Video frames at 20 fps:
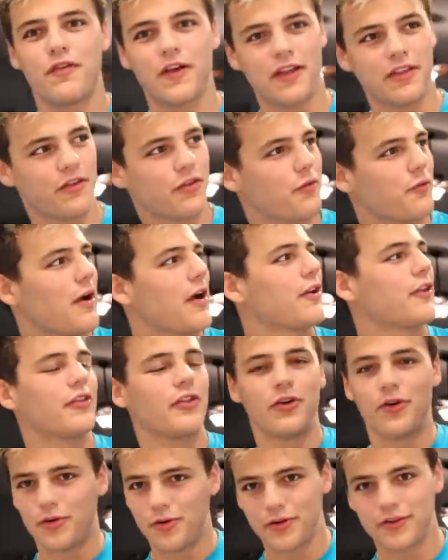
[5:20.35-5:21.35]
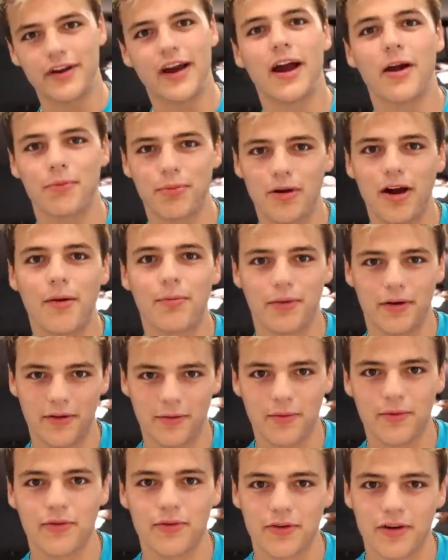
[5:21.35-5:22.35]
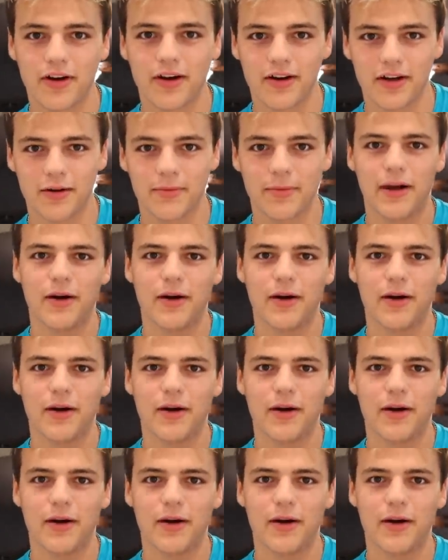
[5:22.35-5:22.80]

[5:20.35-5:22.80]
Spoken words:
fence surrounding the whole entire property is what they're talking